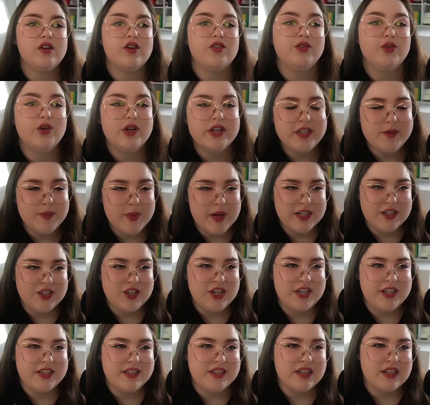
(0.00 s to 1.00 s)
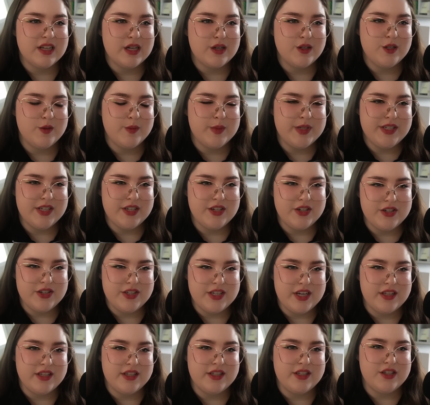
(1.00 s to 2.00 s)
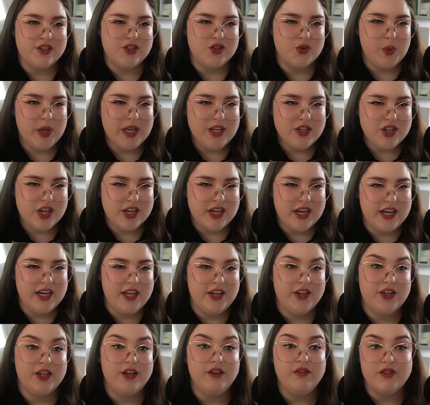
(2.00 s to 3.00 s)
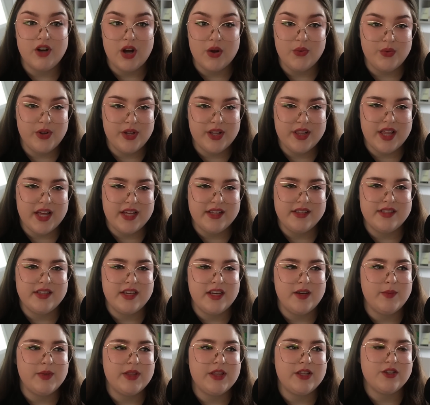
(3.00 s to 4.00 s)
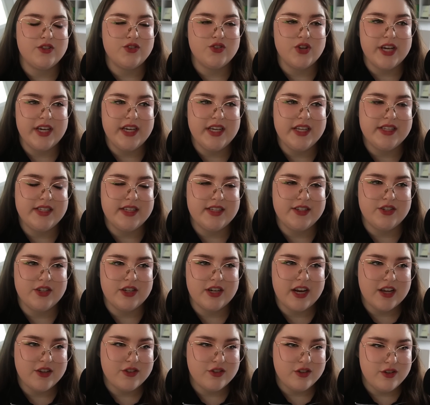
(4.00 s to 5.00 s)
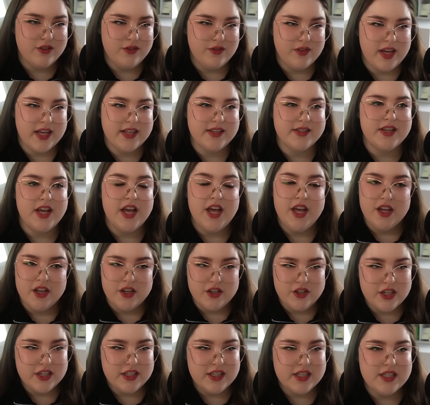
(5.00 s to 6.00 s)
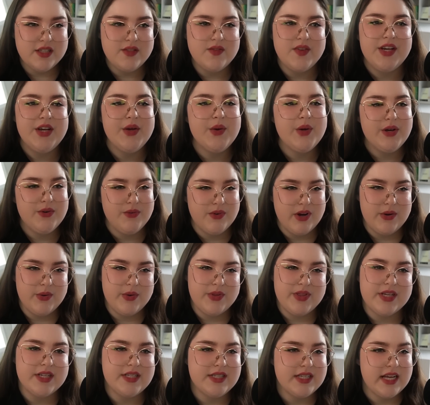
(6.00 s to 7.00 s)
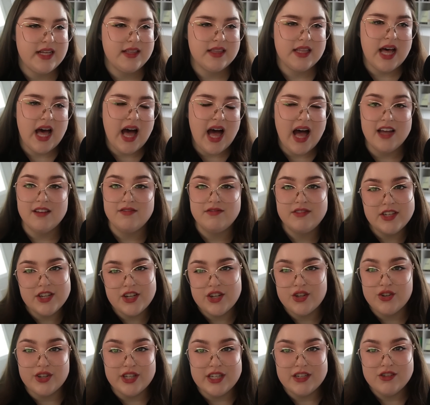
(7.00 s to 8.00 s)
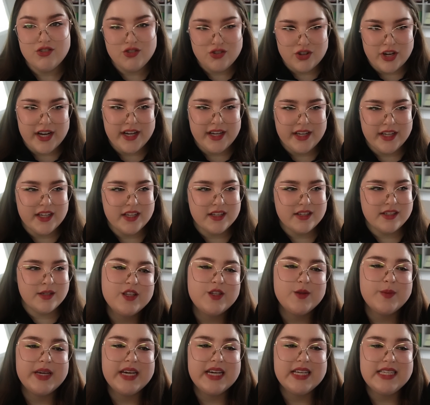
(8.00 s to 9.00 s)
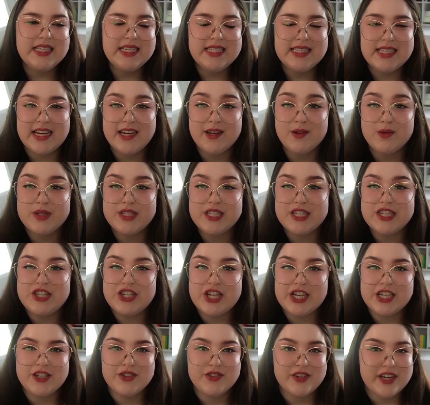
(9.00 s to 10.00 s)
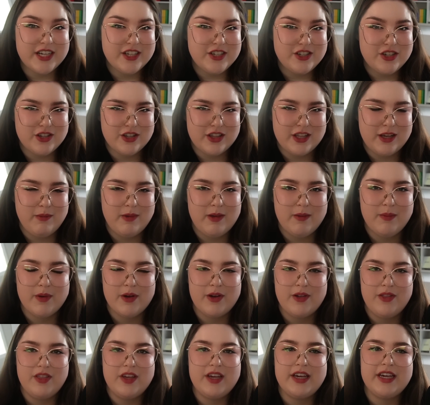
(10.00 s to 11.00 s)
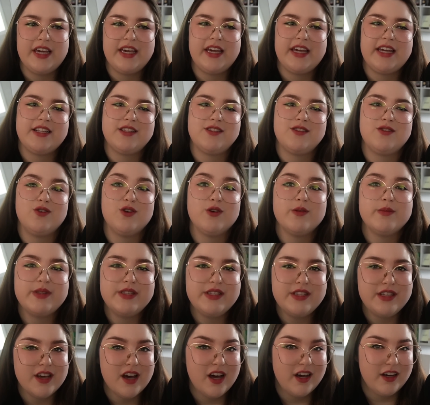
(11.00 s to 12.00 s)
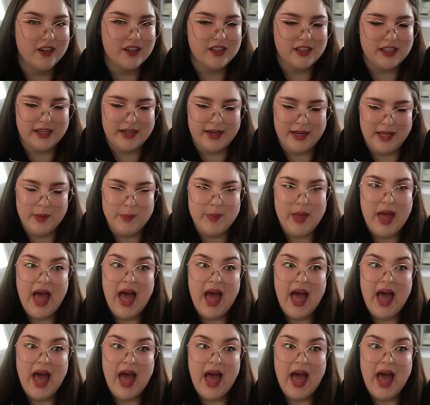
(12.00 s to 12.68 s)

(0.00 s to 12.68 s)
Of course, Bangchan is allowed to misunderstand the situation, and he could have not realized it, but the Stray Kids international fans took this video and ran with it, saying that IVE didn't greet Stray Kids. So because he said it was a generational thing, people are thinking it's groups younger than him.